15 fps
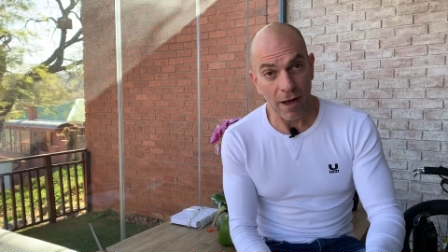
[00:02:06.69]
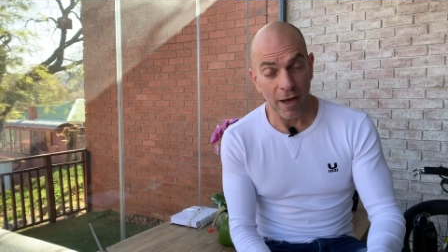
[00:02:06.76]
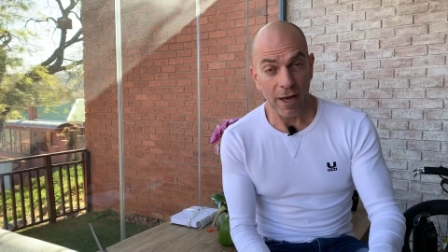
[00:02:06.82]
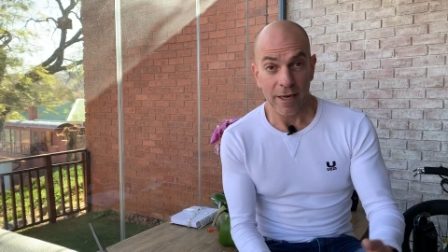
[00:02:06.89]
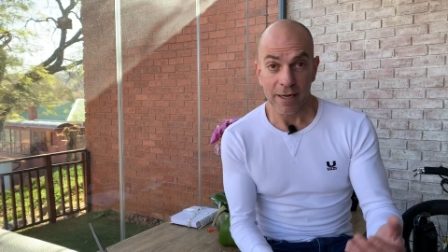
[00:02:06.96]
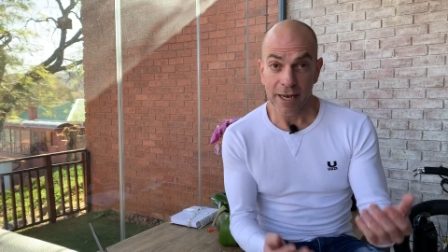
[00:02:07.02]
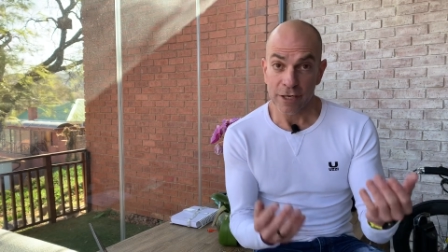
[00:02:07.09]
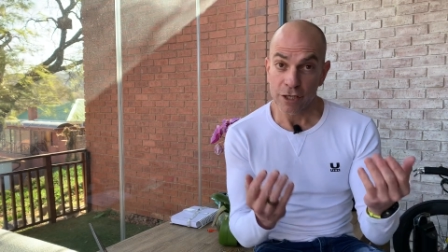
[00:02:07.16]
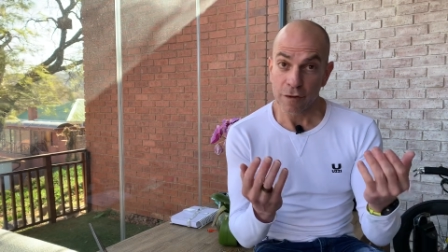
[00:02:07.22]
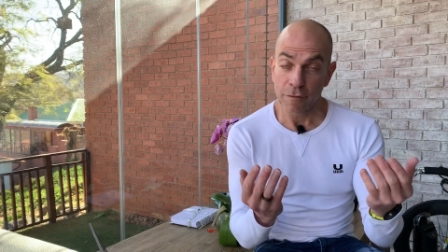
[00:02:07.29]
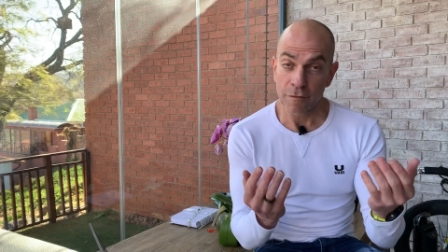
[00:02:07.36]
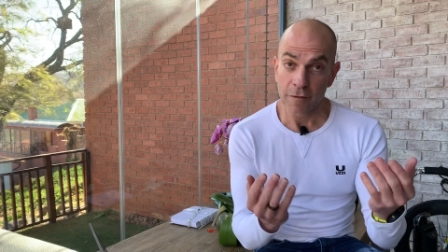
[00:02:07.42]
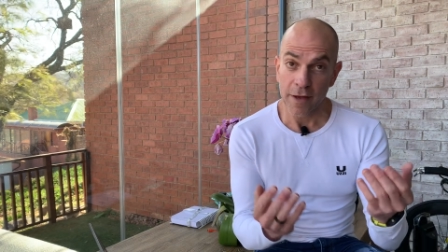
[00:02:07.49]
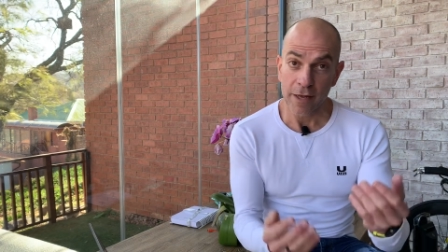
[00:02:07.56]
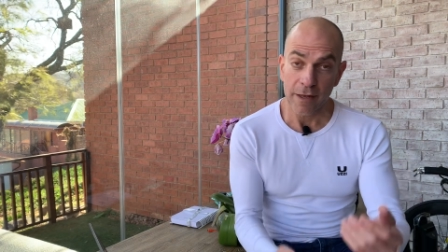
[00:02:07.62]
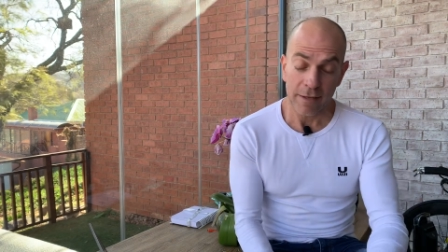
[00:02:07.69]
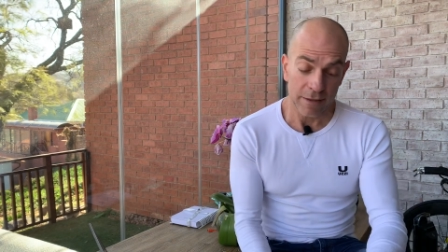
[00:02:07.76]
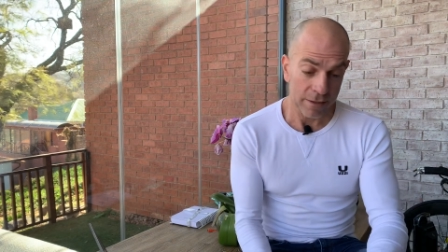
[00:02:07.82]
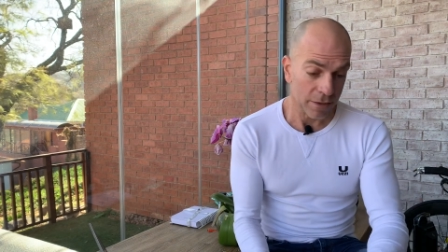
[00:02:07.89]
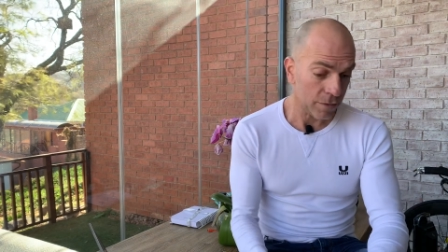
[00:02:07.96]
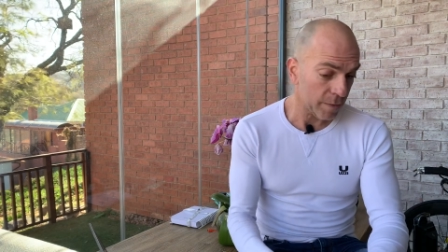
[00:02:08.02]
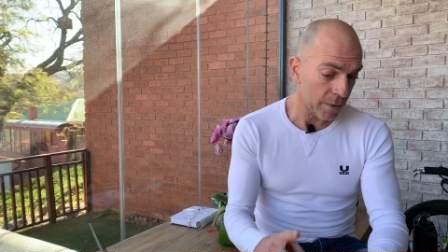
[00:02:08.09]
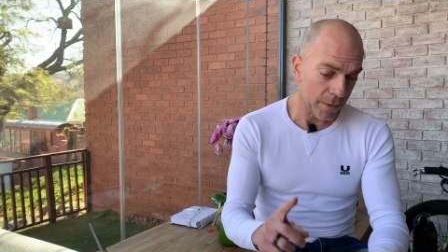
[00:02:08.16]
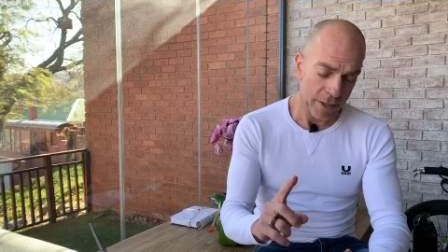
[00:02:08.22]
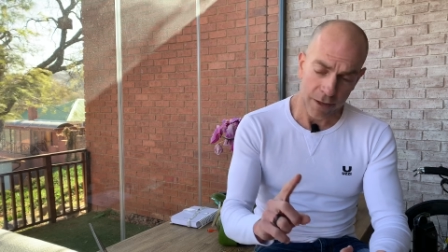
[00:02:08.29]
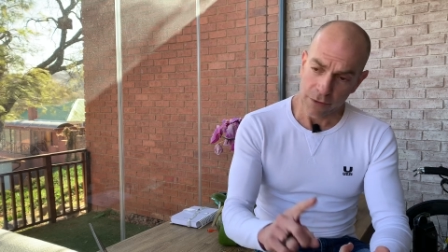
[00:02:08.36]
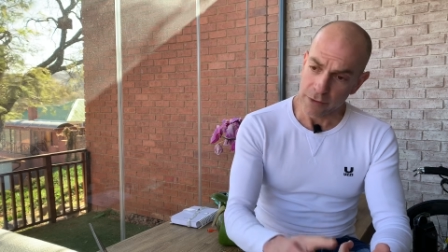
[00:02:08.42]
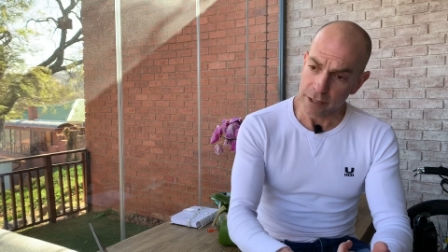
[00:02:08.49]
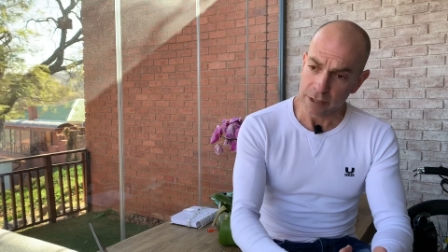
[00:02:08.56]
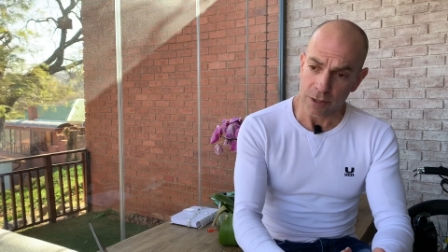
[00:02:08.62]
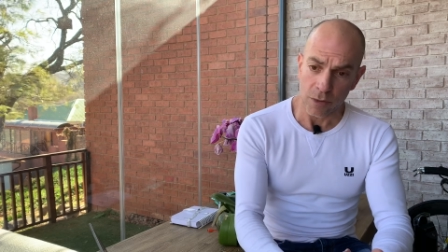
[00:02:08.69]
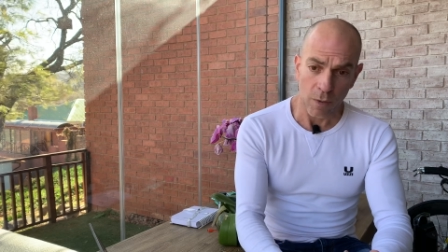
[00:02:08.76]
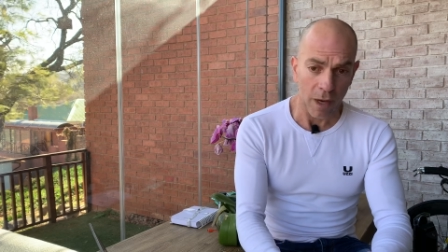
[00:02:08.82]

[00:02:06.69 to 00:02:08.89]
I can actually feel it. It could be one of the reasons why